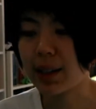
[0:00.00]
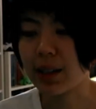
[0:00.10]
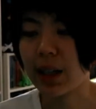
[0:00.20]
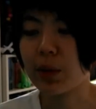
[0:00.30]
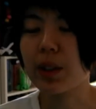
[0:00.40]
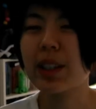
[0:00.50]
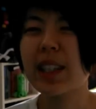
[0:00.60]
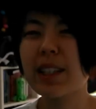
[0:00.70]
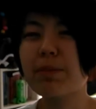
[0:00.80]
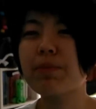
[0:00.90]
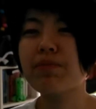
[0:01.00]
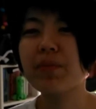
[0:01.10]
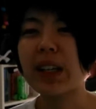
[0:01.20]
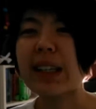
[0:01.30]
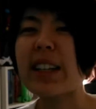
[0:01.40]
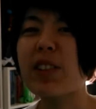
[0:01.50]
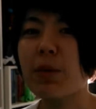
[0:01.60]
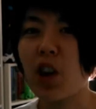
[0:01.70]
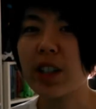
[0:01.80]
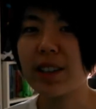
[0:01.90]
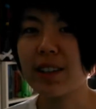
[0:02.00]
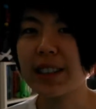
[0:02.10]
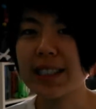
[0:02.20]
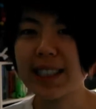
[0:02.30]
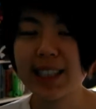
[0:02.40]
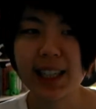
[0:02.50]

they really leave a mark on us,